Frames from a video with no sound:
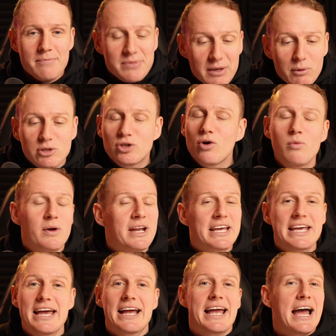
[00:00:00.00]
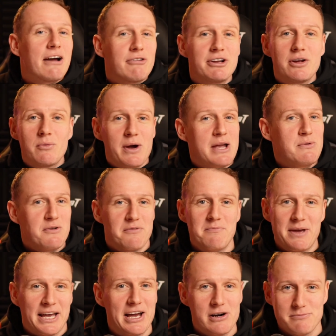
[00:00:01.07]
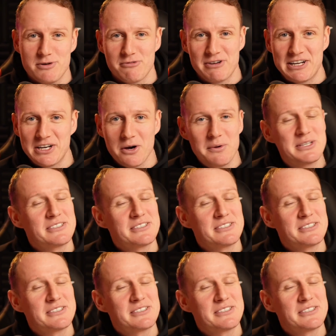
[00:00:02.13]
Now, I don't want to get carried away with Mikel Merino.